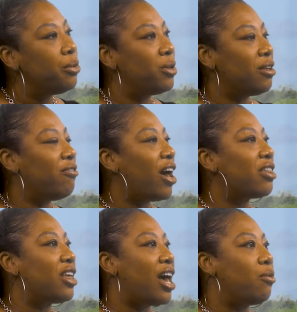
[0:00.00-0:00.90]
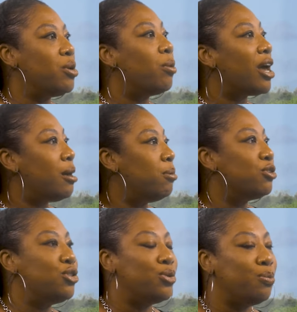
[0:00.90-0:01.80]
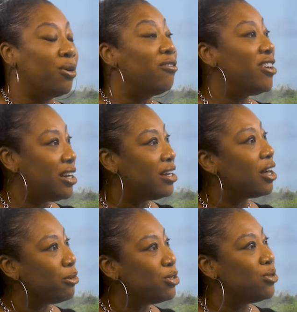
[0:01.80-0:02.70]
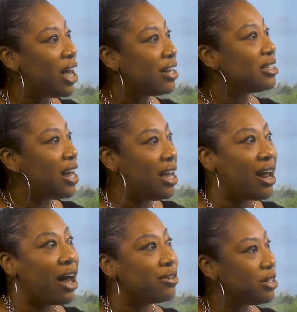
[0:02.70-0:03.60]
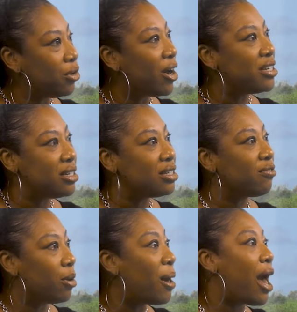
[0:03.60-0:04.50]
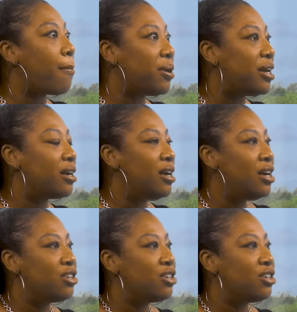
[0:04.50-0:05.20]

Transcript: with the fact that we were able to prevent another 2008 housing crisis from happening.